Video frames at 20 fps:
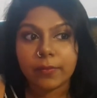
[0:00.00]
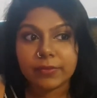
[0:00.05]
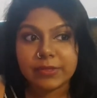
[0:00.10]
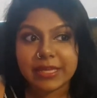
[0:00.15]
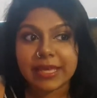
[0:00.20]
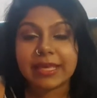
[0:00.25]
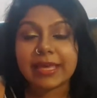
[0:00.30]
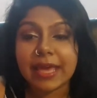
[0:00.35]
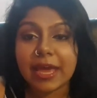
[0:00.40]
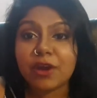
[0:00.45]

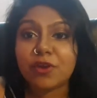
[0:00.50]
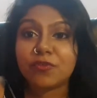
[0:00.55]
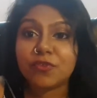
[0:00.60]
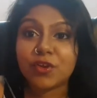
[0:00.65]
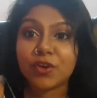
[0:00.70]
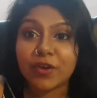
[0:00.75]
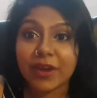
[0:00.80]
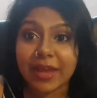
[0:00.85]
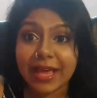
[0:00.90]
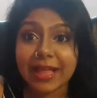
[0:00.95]
take care of
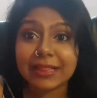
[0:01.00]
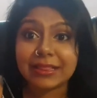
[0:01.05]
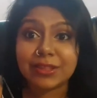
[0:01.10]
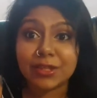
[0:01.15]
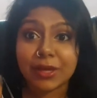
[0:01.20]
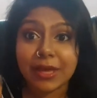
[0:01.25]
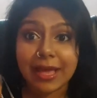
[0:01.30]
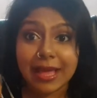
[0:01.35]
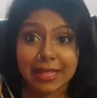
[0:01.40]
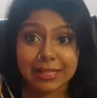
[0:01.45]
your health,
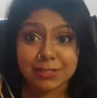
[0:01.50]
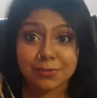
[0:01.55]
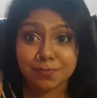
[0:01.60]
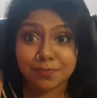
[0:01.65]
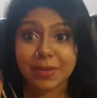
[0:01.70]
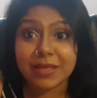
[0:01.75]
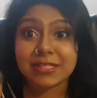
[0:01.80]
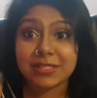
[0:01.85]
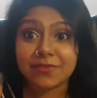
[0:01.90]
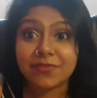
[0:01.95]
and
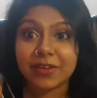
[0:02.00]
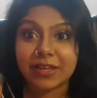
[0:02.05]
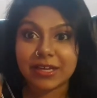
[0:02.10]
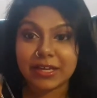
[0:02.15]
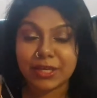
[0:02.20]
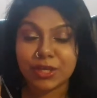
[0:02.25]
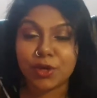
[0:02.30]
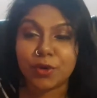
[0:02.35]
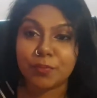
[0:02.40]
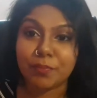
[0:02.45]

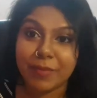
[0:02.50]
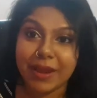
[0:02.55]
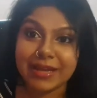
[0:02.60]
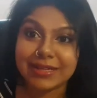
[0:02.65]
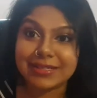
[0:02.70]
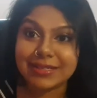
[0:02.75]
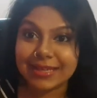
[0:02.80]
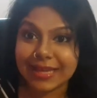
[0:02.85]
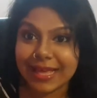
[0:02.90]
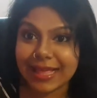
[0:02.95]
specifically your
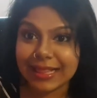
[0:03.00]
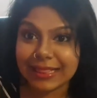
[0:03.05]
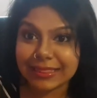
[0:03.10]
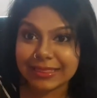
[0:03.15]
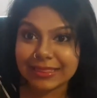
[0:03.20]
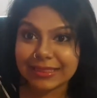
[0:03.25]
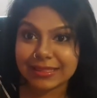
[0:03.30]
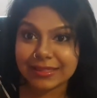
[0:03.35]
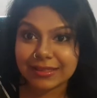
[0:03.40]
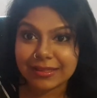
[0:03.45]
mental
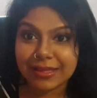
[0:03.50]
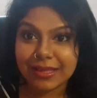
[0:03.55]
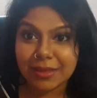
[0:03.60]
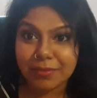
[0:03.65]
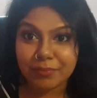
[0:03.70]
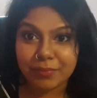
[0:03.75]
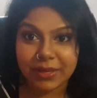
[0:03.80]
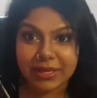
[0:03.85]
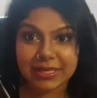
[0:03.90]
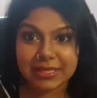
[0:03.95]
health,
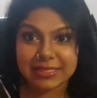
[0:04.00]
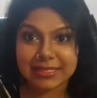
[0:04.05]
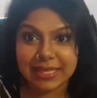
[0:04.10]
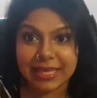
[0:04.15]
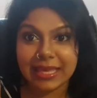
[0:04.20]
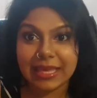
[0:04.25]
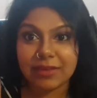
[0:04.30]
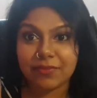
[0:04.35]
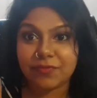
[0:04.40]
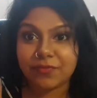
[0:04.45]
because
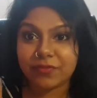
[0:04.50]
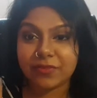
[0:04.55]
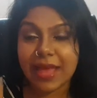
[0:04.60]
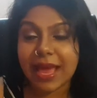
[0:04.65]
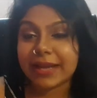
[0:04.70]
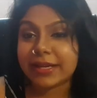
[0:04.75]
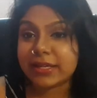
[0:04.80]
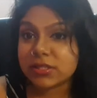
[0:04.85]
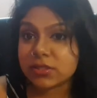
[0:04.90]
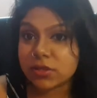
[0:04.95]
if
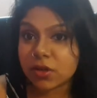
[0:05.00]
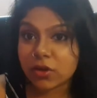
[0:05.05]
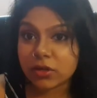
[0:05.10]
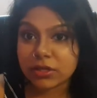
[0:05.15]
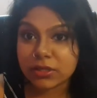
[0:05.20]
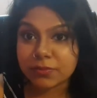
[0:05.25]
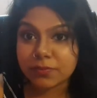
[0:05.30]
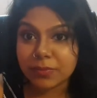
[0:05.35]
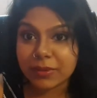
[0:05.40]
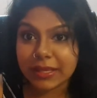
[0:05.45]
that is not
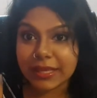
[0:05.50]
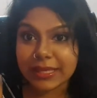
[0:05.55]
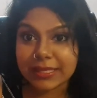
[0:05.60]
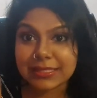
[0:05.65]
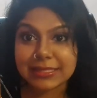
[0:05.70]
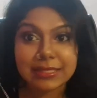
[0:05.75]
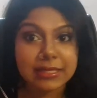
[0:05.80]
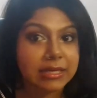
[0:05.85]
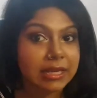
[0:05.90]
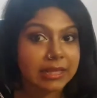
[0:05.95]
in
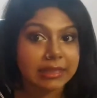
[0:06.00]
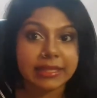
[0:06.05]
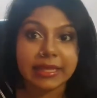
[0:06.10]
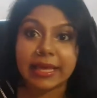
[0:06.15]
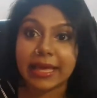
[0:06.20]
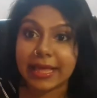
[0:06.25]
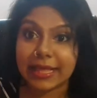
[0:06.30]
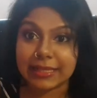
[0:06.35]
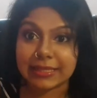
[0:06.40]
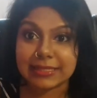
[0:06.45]
place,
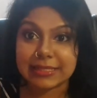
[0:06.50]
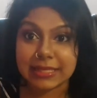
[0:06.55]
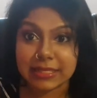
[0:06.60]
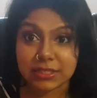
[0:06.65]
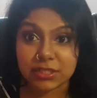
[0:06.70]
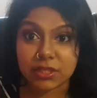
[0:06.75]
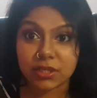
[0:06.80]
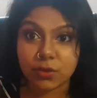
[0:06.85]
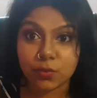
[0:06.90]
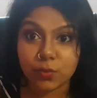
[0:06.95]
nothing else is going